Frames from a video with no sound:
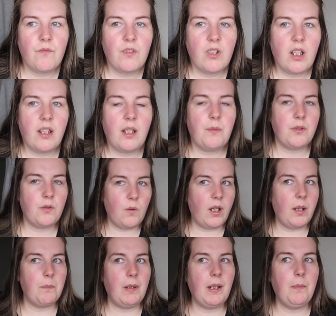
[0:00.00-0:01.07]
yeah, that was
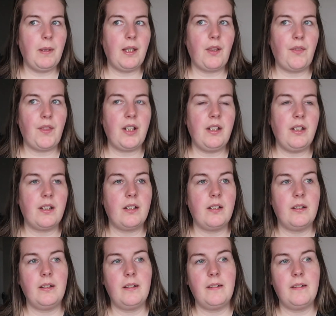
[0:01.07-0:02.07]
quite a big bit of thunder.